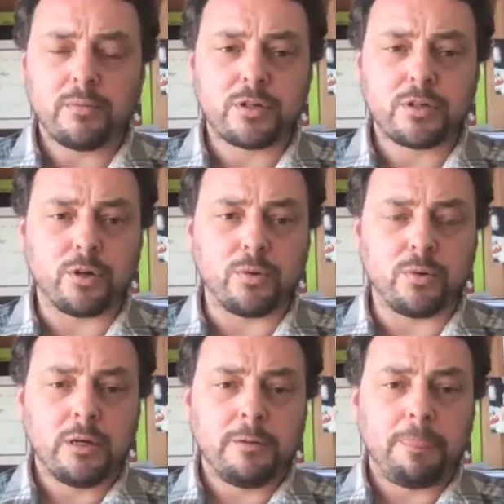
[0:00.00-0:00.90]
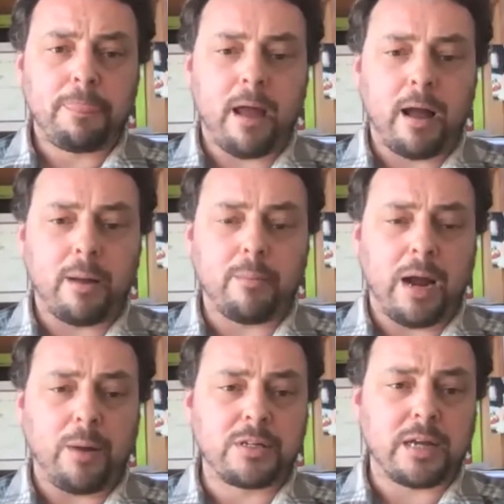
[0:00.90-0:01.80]
So um, I
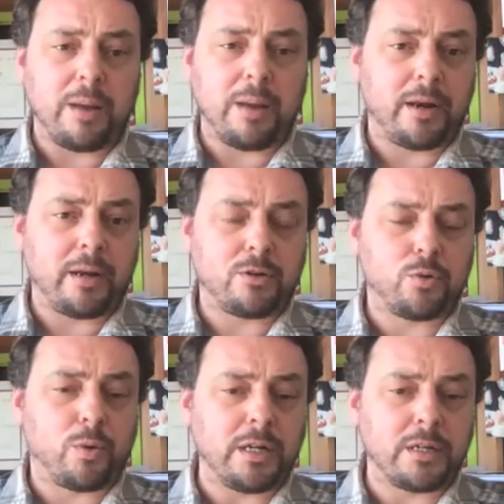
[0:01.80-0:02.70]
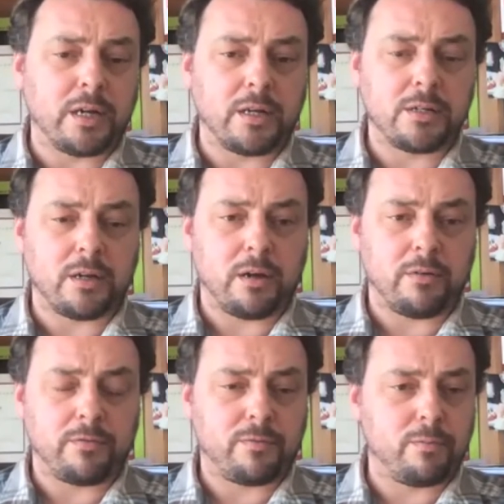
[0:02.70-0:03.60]
would say I'm getting 20 tons
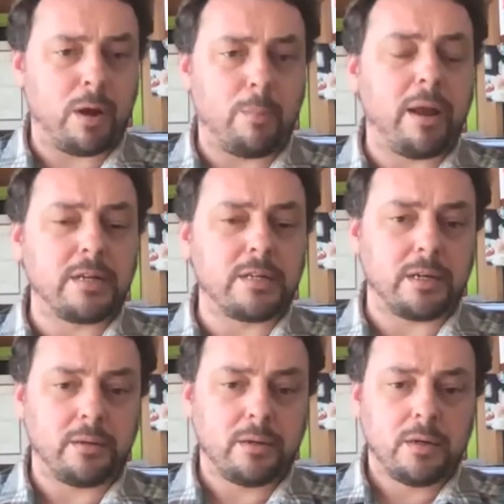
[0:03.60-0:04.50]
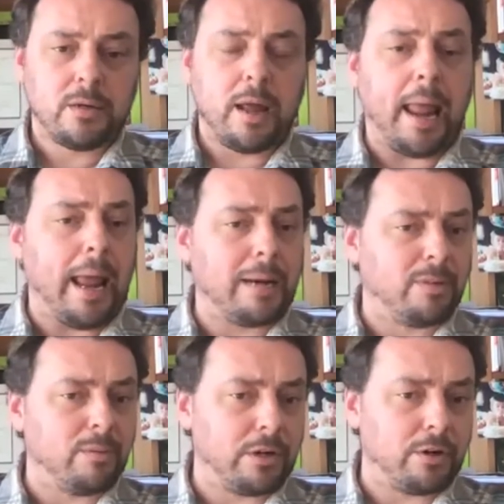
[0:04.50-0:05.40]
of amazing
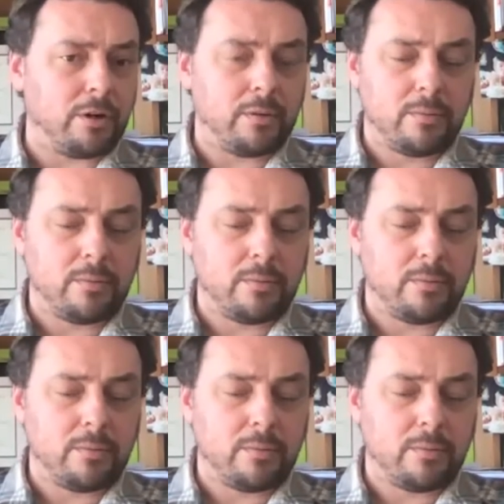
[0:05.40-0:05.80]
animal manure,